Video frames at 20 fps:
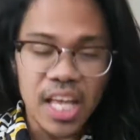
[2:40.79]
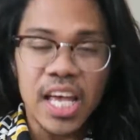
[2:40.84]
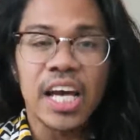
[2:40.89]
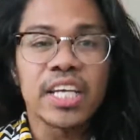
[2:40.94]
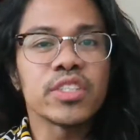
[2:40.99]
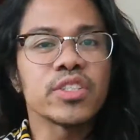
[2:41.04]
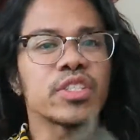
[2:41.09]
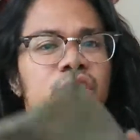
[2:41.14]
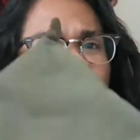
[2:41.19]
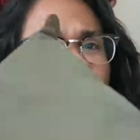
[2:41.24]
And
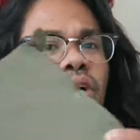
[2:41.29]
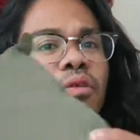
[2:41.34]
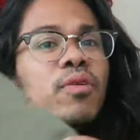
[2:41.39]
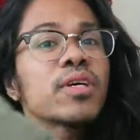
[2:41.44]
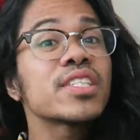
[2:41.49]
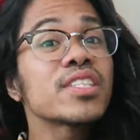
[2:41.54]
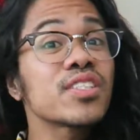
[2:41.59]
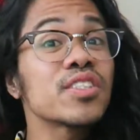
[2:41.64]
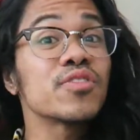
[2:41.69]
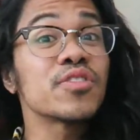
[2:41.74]
the reason why I
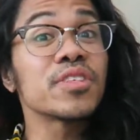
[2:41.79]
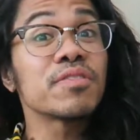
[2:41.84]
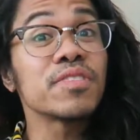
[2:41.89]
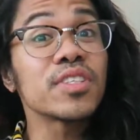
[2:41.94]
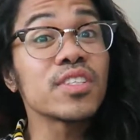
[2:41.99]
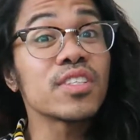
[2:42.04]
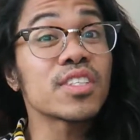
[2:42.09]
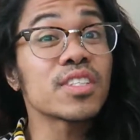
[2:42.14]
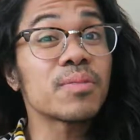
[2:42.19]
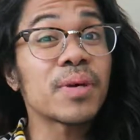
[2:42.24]
wanted to
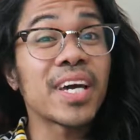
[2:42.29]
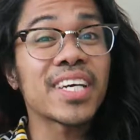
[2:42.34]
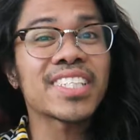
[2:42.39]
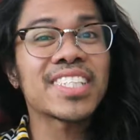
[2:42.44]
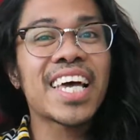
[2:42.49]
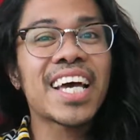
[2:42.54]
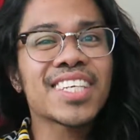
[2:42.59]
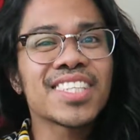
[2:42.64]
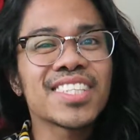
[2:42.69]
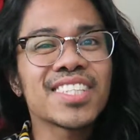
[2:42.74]
review this bag is
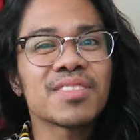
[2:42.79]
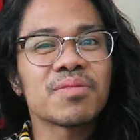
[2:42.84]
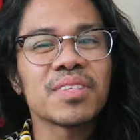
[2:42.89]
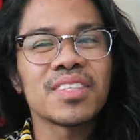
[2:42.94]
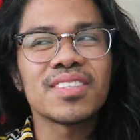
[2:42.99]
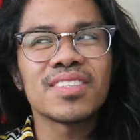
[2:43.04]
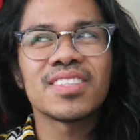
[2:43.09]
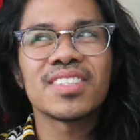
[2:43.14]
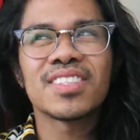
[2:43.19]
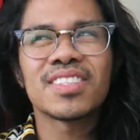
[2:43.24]
actually it's
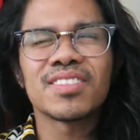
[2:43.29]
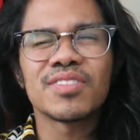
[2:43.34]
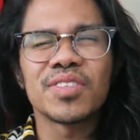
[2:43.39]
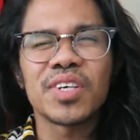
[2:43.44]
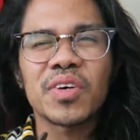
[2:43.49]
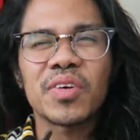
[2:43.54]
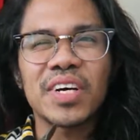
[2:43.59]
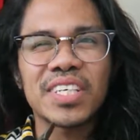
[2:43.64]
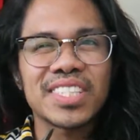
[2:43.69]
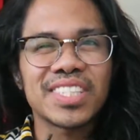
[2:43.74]
been
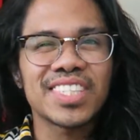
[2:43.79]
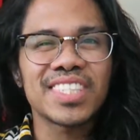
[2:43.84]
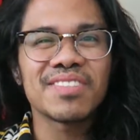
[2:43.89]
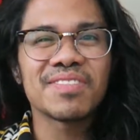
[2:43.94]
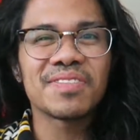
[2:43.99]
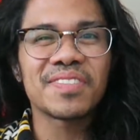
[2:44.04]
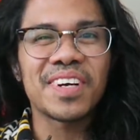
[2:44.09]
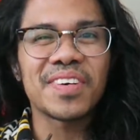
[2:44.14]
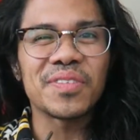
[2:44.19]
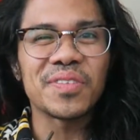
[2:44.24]
requested
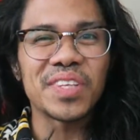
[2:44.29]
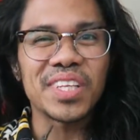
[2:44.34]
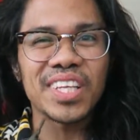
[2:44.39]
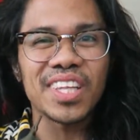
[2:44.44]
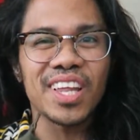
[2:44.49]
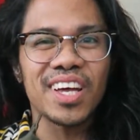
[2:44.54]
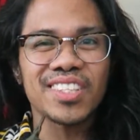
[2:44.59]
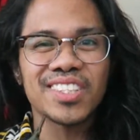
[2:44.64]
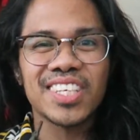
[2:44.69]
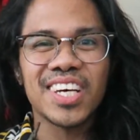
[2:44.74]
a really
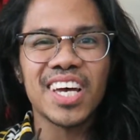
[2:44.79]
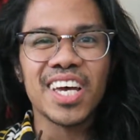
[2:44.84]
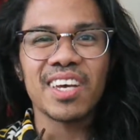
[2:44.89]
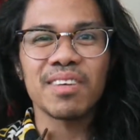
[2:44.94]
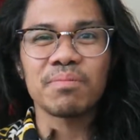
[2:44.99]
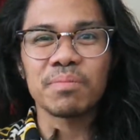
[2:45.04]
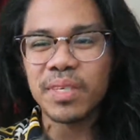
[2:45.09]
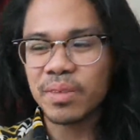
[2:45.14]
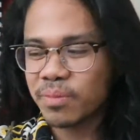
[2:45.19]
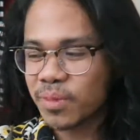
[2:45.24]
long
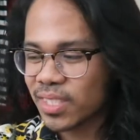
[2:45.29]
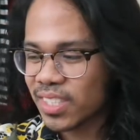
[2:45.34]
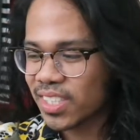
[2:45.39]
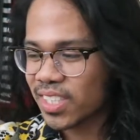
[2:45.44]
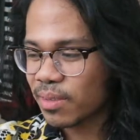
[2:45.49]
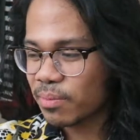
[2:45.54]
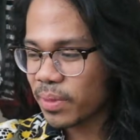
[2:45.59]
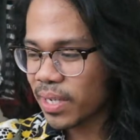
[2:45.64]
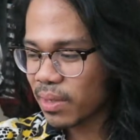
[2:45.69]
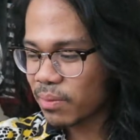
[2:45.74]
time. People
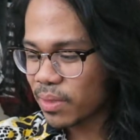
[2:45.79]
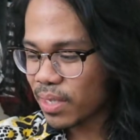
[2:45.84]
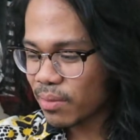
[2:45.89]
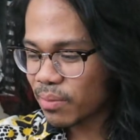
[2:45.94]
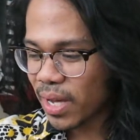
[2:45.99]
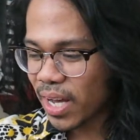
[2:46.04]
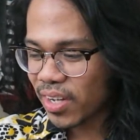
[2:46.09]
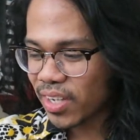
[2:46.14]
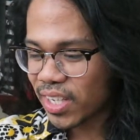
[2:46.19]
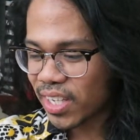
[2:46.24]
still bug me
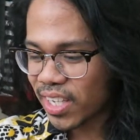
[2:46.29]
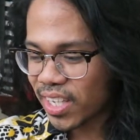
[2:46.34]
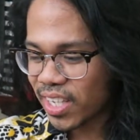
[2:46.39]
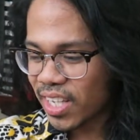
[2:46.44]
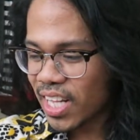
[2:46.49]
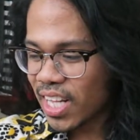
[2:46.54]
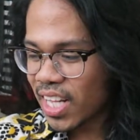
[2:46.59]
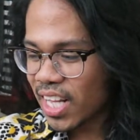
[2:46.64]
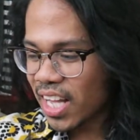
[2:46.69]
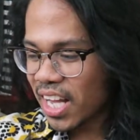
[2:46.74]
about it,
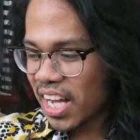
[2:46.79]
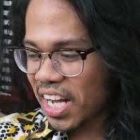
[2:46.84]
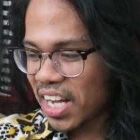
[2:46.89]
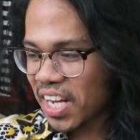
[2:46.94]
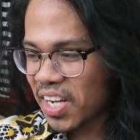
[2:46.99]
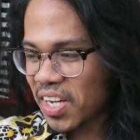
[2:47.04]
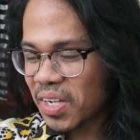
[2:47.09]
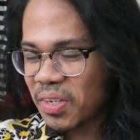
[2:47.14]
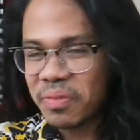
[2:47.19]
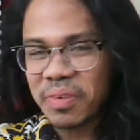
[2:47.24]

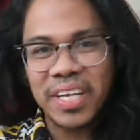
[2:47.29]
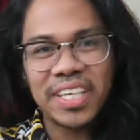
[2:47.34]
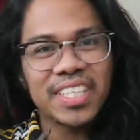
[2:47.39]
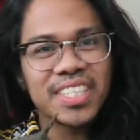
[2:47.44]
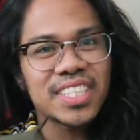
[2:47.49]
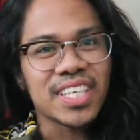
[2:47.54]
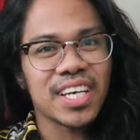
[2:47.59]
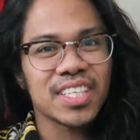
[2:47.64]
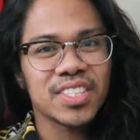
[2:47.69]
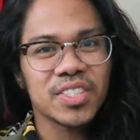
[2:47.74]
and
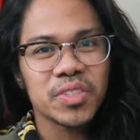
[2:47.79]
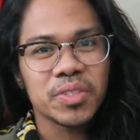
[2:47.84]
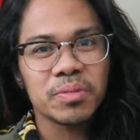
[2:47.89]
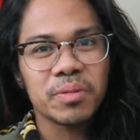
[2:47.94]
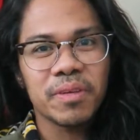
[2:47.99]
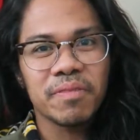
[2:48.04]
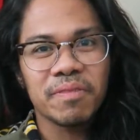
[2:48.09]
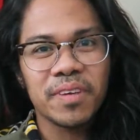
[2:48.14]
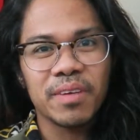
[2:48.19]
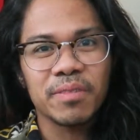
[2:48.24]
it's actually one of
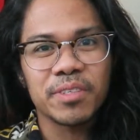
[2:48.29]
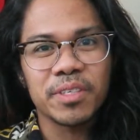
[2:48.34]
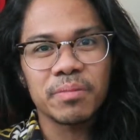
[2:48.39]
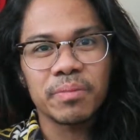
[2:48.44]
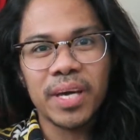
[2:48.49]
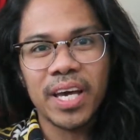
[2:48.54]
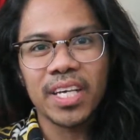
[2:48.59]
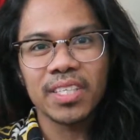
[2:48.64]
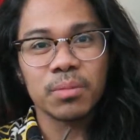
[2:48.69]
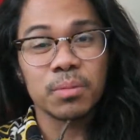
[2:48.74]
my favorite
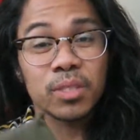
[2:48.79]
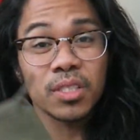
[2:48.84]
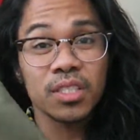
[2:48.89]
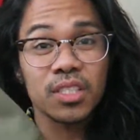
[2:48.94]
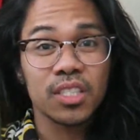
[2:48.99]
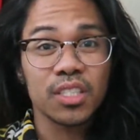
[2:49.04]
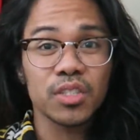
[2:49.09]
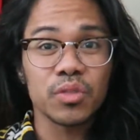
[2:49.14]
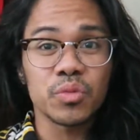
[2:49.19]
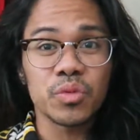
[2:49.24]
bags because
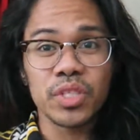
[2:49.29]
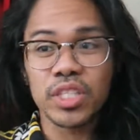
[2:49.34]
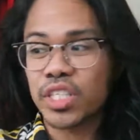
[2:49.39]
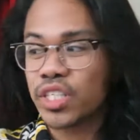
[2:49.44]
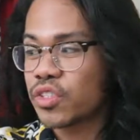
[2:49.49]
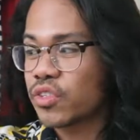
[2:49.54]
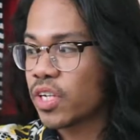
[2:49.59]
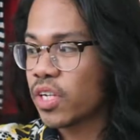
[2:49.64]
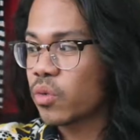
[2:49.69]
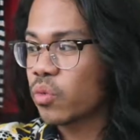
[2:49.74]
it's a really
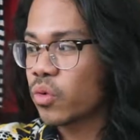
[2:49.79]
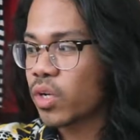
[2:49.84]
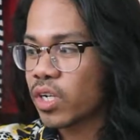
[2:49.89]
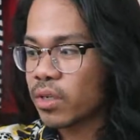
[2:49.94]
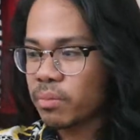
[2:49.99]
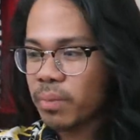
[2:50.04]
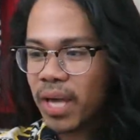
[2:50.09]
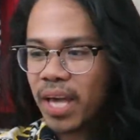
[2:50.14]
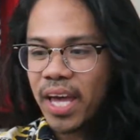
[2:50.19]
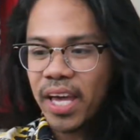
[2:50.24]
great
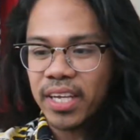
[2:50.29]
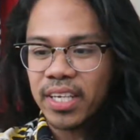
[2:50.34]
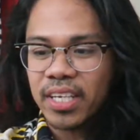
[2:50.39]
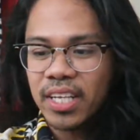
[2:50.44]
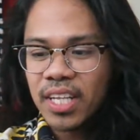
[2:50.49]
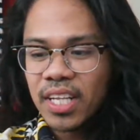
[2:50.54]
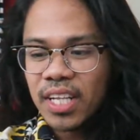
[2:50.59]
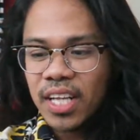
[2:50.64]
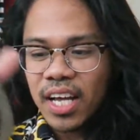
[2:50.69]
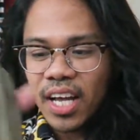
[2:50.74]
work bag.
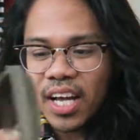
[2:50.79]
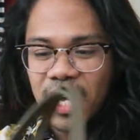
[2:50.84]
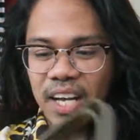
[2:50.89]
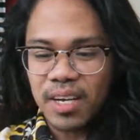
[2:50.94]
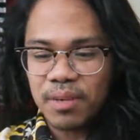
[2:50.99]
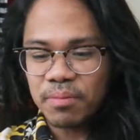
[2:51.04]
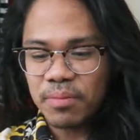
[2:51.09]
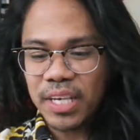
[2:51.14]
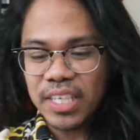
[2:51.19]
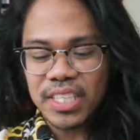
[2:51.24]

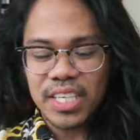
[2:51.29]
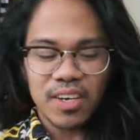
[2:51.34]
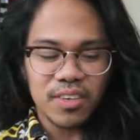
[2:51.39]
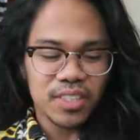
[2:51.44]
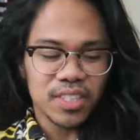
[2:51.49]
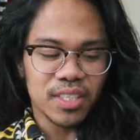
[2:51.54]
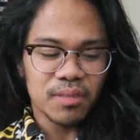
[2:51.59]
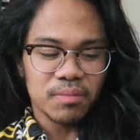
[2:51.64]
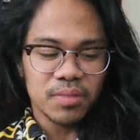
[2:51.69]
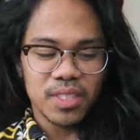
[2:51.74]
Right now
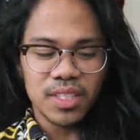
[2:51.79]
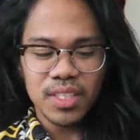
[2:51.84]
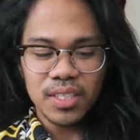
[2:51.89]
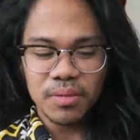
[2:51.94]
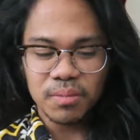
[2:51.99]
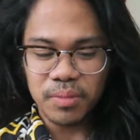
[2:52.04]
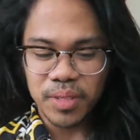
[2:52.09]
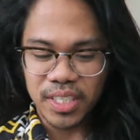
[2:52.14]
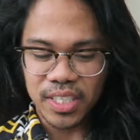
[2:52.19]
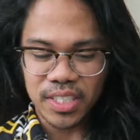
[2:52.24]
it's empty
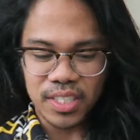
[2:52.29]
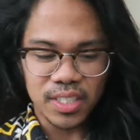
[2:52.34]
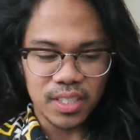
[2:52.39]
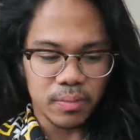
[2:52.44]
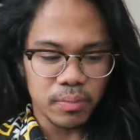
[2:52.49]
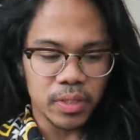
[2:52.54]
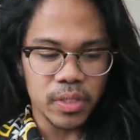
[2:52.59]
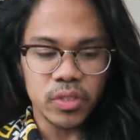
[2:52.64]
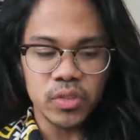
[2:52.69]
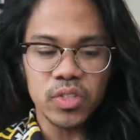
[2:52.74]
because I've
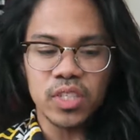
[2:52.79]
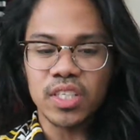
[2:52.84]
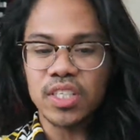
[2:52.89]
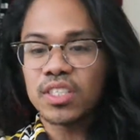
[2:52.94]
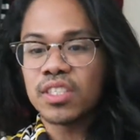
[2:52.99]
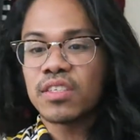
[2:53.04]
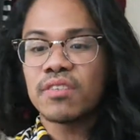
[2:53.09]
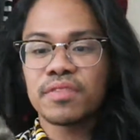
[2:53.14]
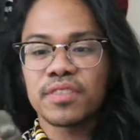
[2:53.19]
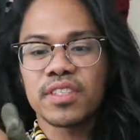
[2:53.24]
been using a
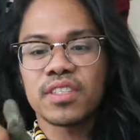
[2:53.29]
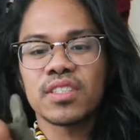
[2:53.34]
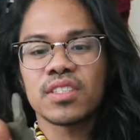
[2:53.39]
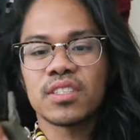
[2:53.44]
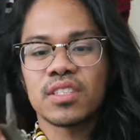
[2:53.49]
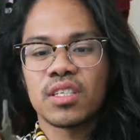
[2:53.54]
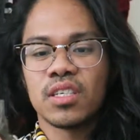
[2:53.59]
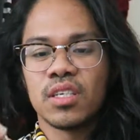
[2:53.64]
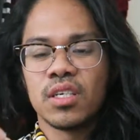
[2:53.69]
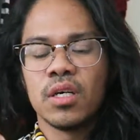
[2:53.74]

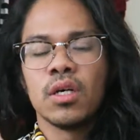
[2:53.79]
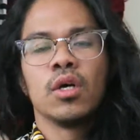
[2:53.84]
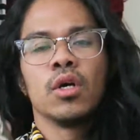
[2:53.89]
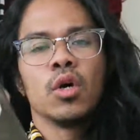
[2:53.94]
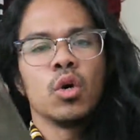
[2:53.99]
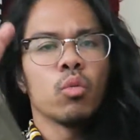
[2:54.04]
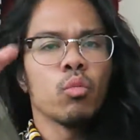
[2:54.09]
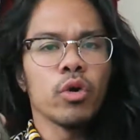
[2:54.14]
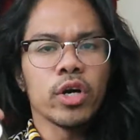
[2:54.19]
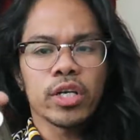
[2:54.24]
different
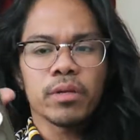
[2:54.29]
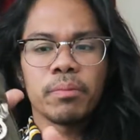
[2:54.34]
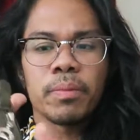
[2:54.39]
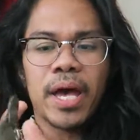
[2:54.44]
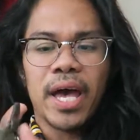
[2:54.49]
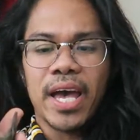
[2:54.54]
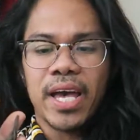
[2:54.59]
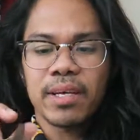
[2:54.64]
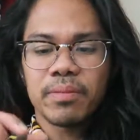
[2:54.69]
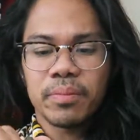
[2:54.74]
work
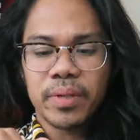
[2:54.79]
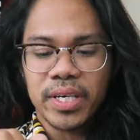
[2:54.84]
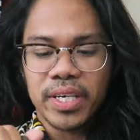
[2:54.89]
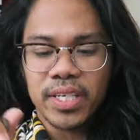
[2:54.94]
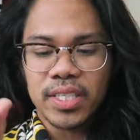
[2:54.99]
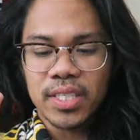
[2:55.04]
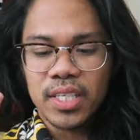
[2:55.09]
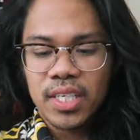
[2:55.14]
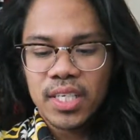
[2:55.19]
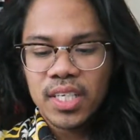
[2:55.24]
bag,
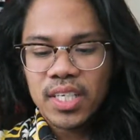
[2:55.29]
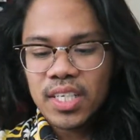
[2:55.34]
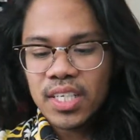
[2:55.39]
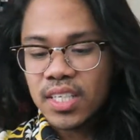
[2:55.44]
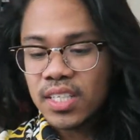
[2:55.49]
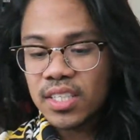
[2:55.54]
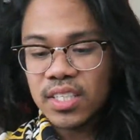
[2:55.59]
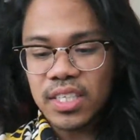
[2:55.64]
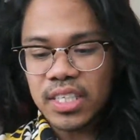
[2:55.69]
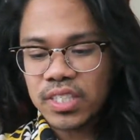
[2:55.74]
but
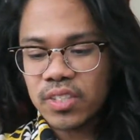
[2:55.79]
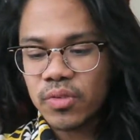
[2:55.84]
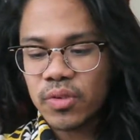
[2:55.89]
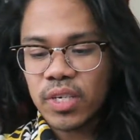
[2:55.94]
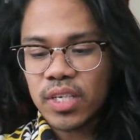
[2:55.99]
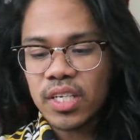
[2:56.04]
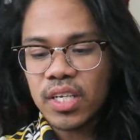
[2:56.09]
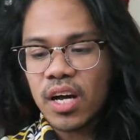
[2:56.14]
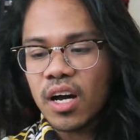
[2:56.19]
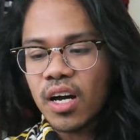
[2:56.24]
this
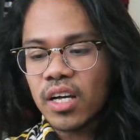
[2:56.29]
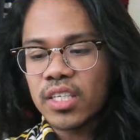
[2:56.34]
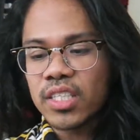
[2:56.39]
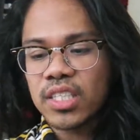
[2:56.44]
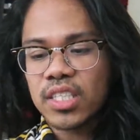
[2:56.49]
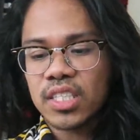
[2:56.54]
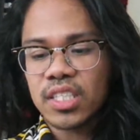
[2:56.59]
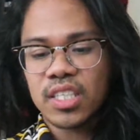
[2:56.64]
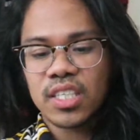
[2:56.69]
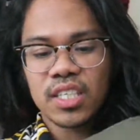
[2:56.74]
one,
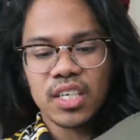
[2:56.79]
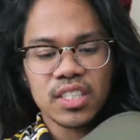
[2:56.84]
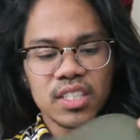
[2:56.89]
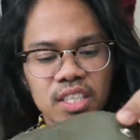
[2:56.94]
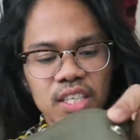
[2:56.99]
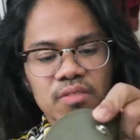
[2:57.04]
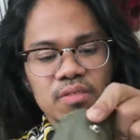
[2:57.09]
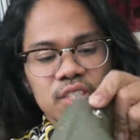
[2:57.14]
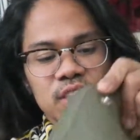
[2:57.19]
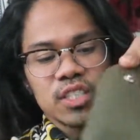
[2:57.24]
honestly, it's
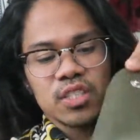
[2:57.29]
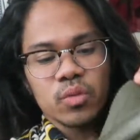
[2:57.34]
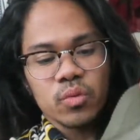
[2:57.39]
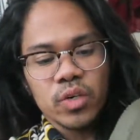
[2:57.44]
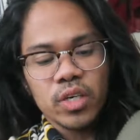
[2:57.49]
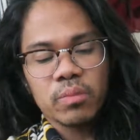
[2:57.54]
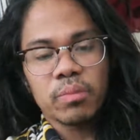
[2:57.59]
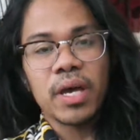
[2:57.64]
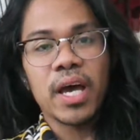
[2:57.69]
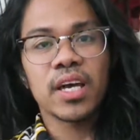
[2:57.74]
not even just a
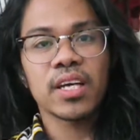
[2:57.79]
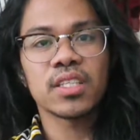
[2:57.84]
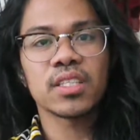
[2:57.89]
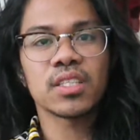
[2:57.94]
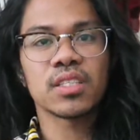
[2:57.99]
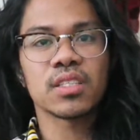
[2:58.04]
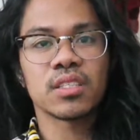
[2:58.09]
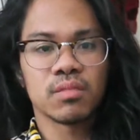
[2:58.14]
work bag.